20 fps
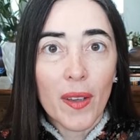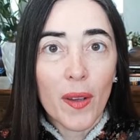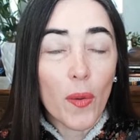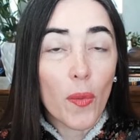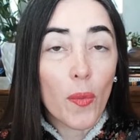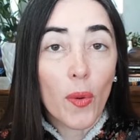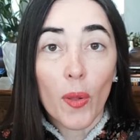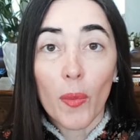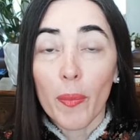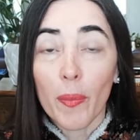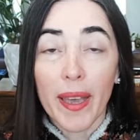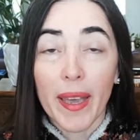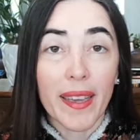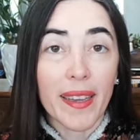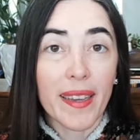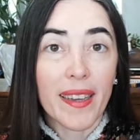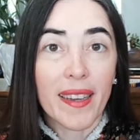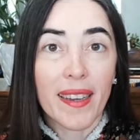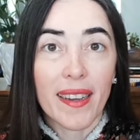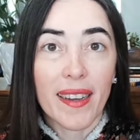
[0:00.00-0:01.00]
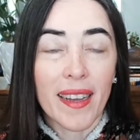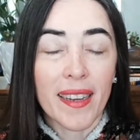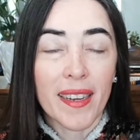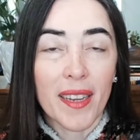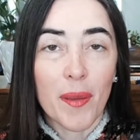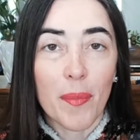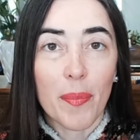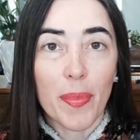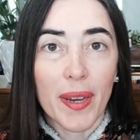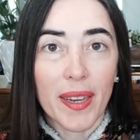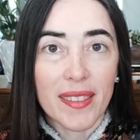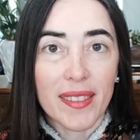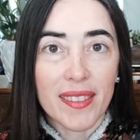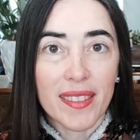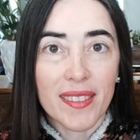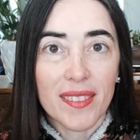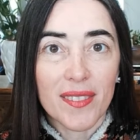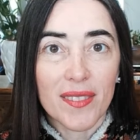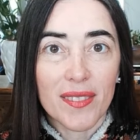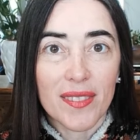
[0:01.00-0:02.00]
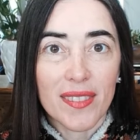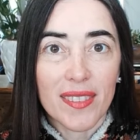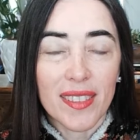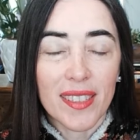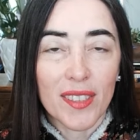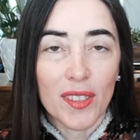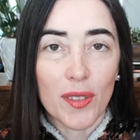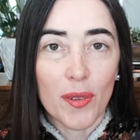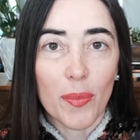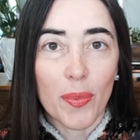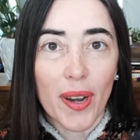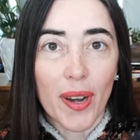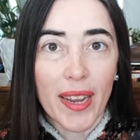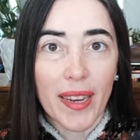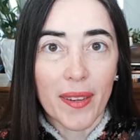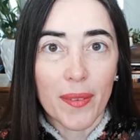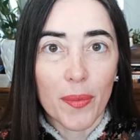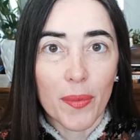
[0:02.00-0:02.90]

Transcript: will make an impact in your brain.